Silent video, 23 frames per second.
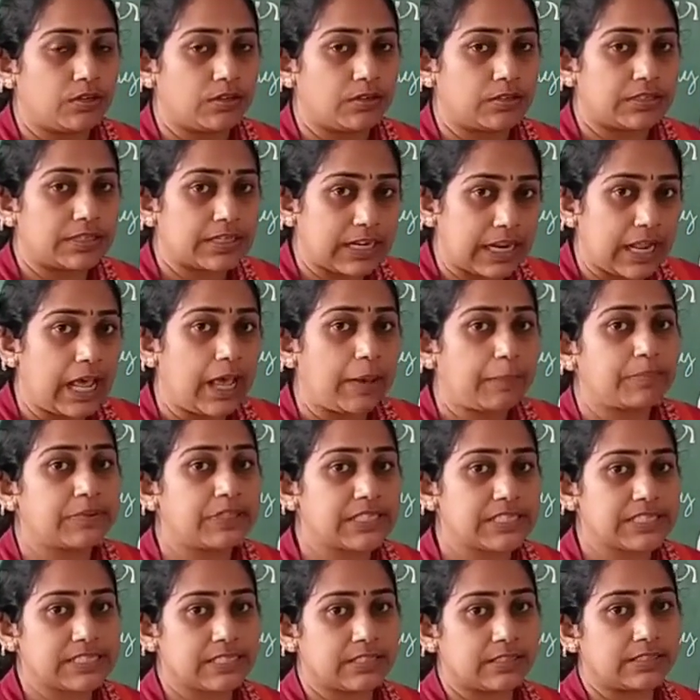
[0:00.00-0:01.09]
trap
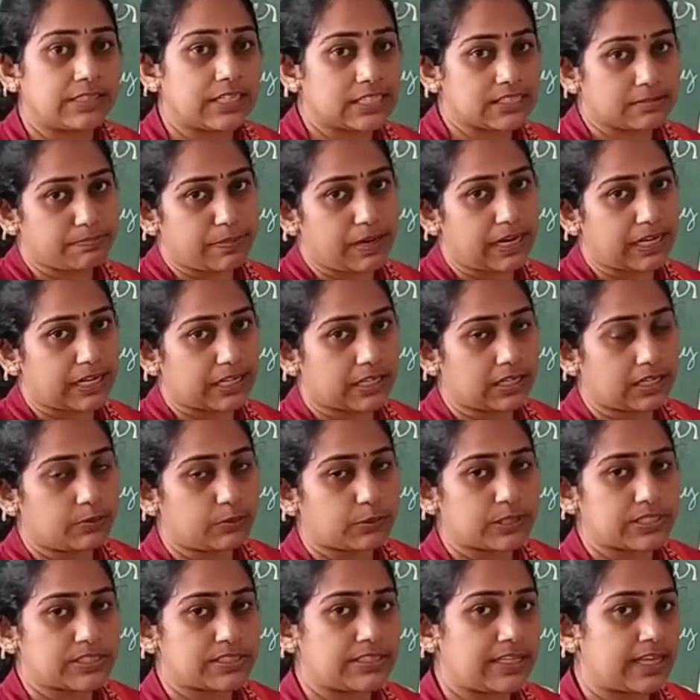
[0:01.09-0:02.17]
this dust particle
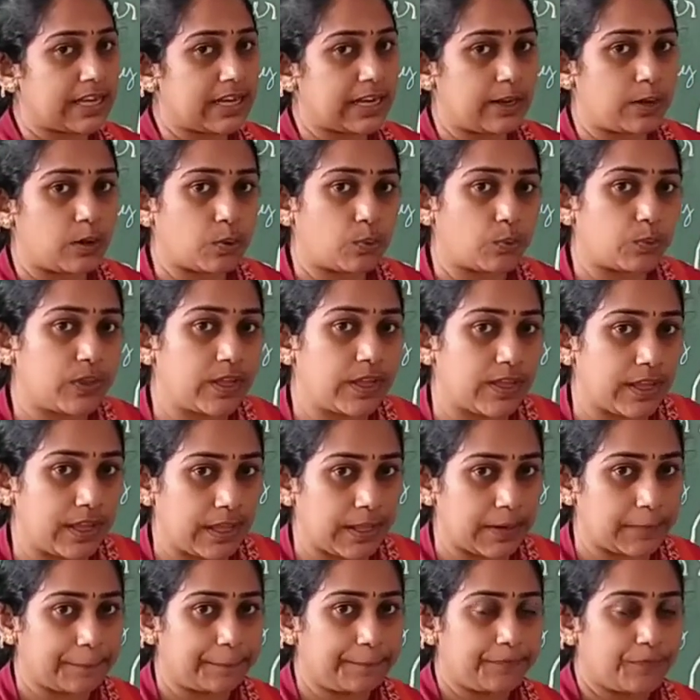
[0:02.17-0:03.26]
which is there along with the
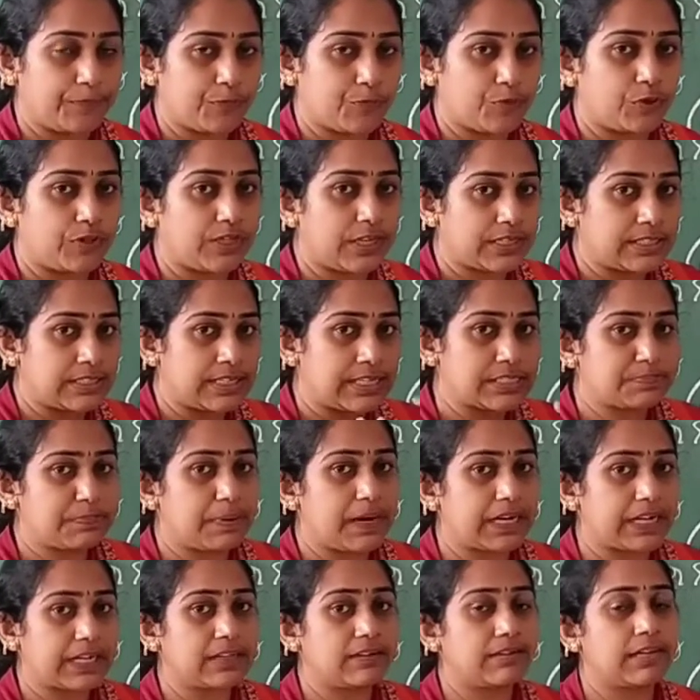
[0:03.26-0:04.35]
air. So that dust
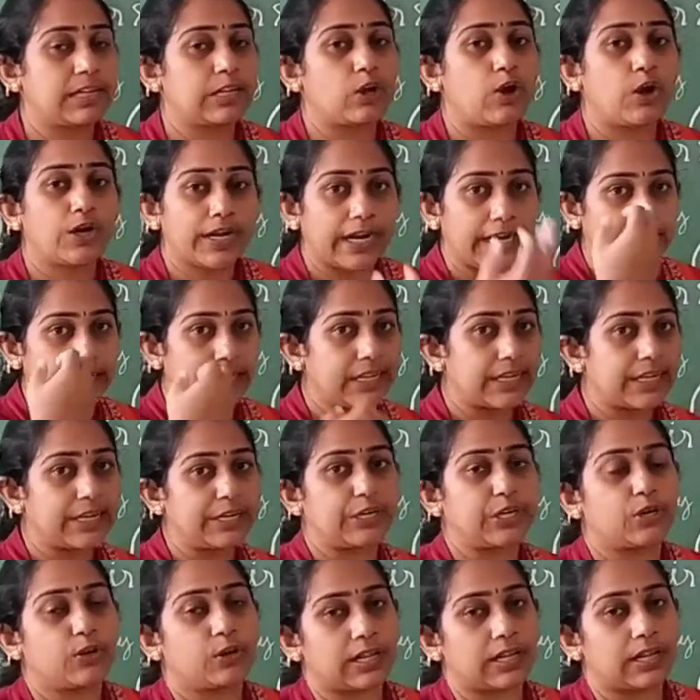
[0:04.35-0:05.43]
particle will not enter
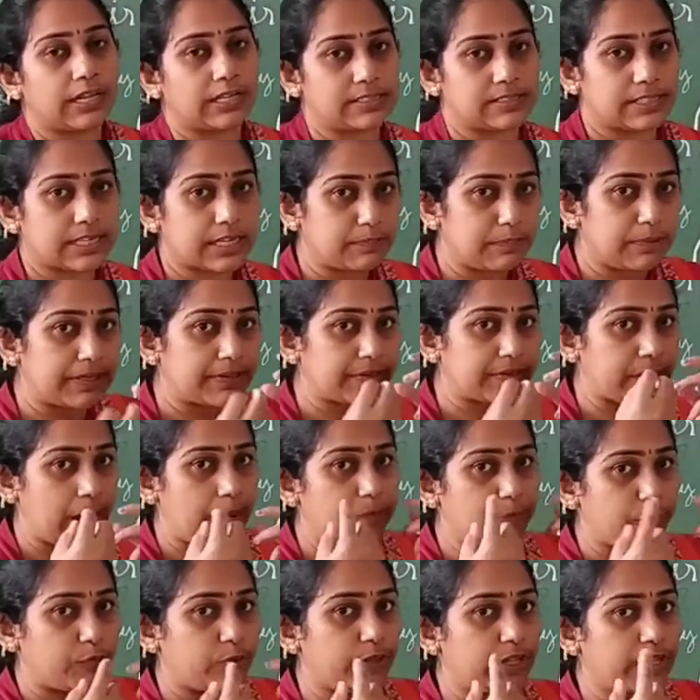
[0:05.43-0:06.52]
into your lungs. It will be
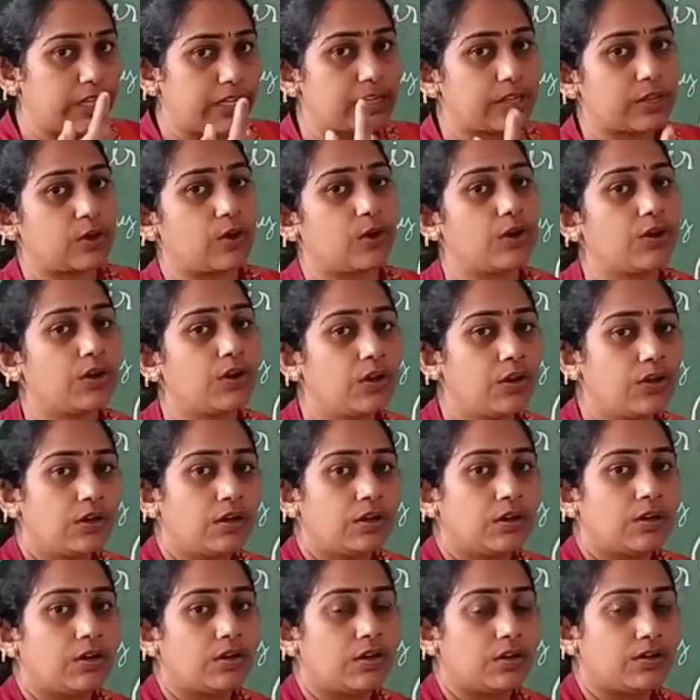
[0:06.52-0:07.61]
trapped within your
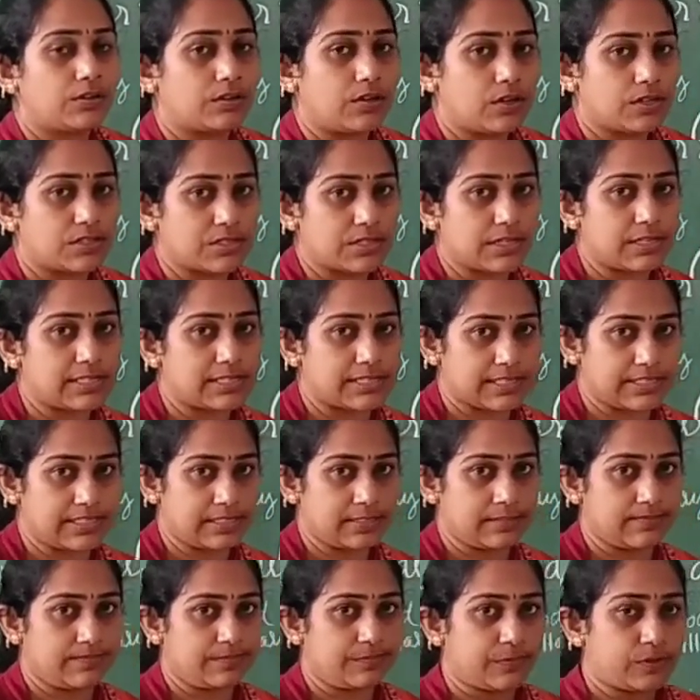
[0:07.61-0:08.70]
nostrils.
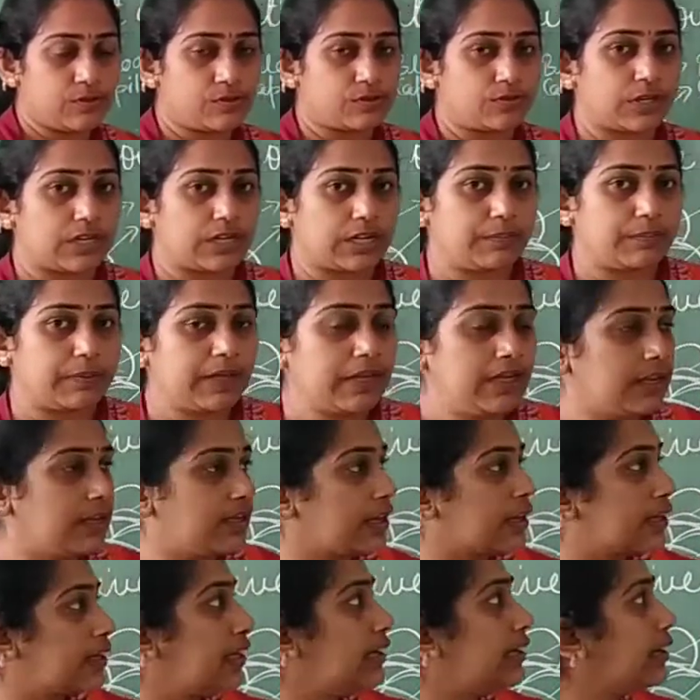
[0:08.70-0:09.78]
So it will
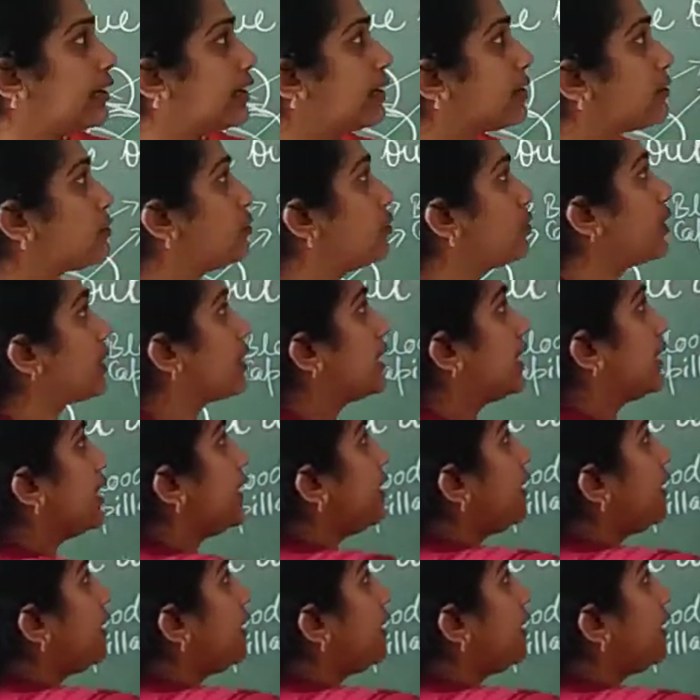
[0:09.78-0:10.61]
be cleaned. So the clean